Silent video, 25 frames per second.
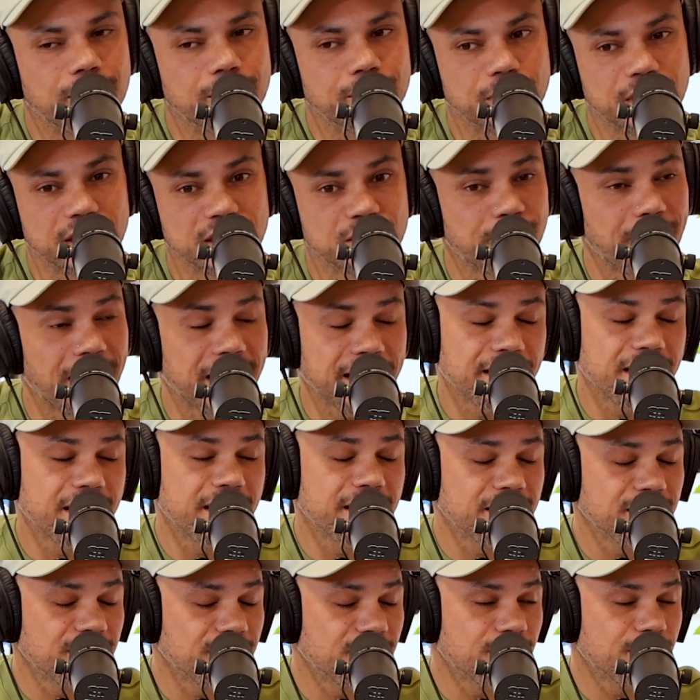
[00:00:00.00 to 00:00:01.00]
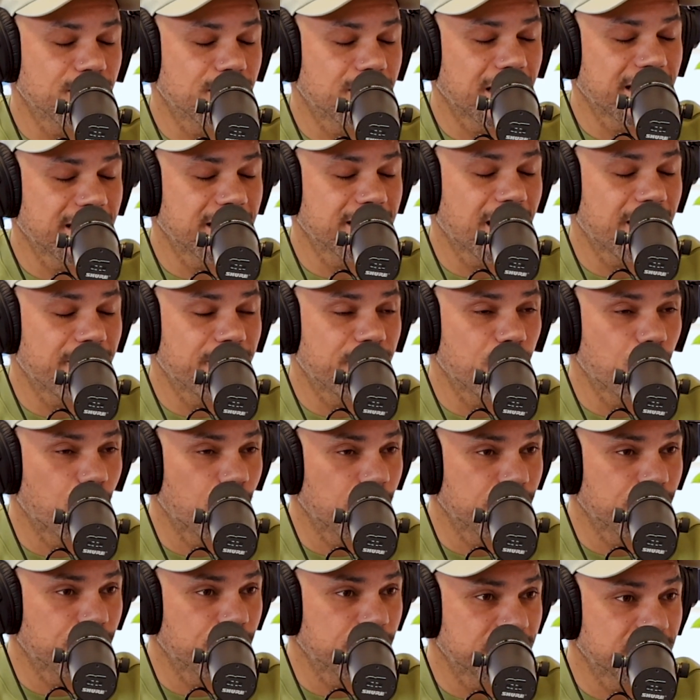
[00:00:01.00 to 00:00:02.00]
Because back then they didn't have the
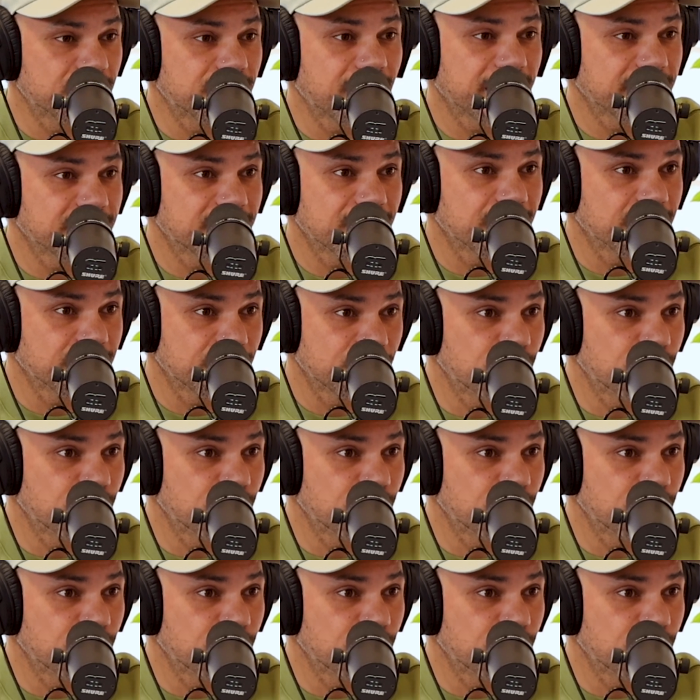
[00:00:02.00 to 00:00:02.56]
word for dyslexia.